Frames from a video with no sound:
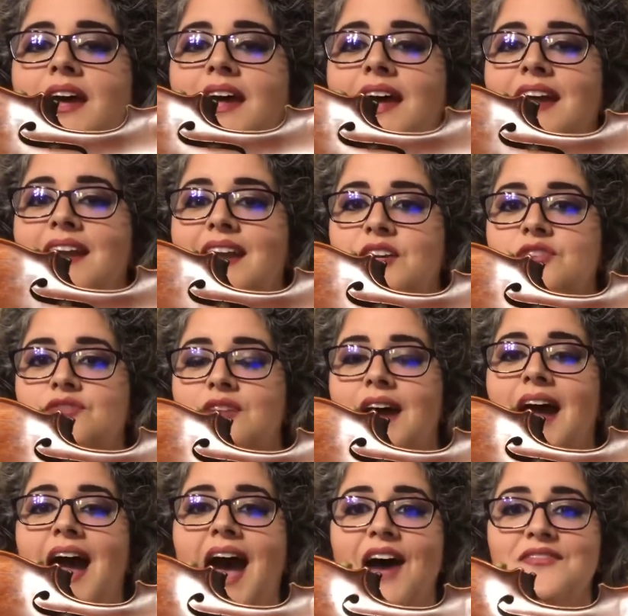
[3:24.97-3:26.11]
an extra
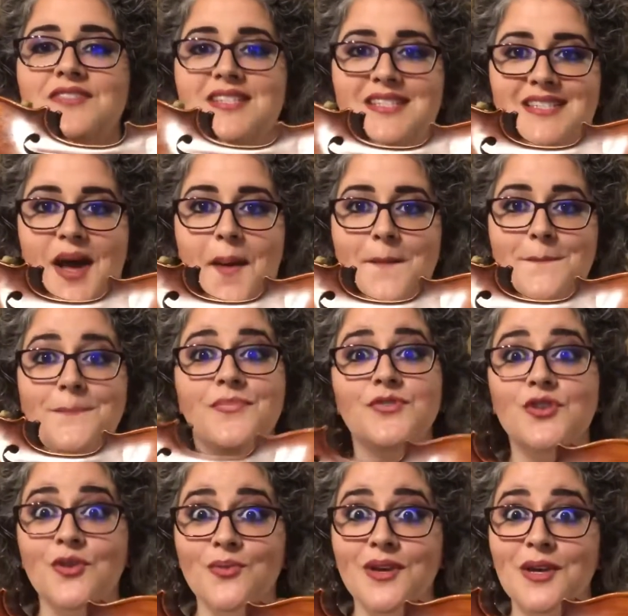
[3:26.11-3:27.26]
half step so
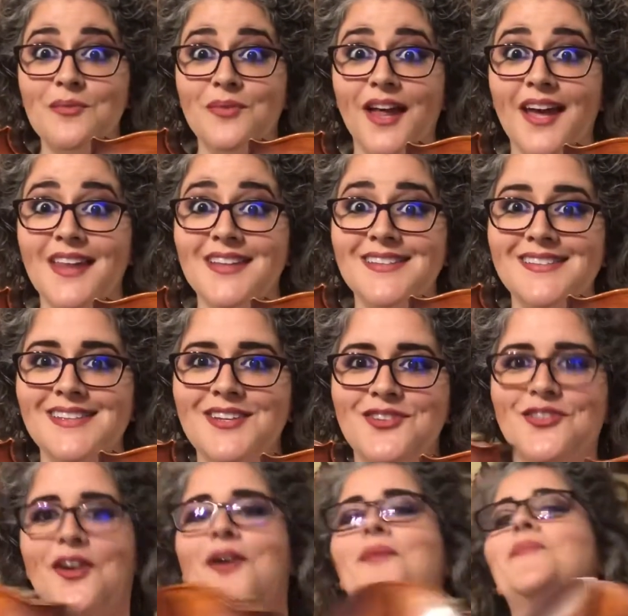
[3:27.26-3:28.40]
that we can play the C
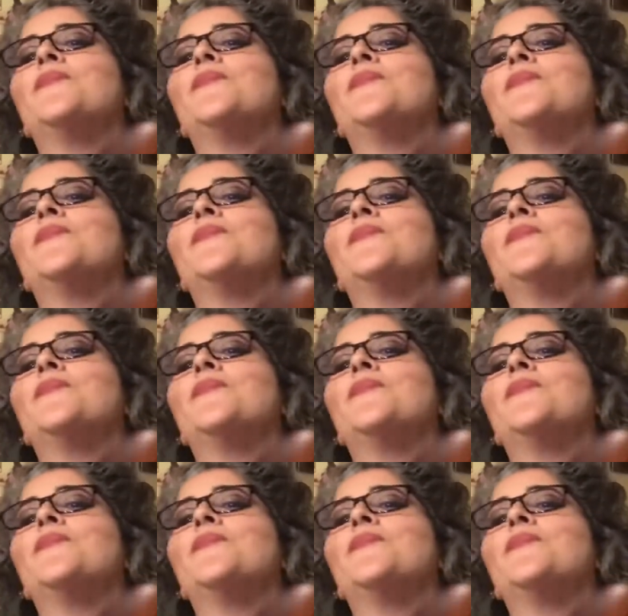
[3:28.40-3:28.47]
sharp.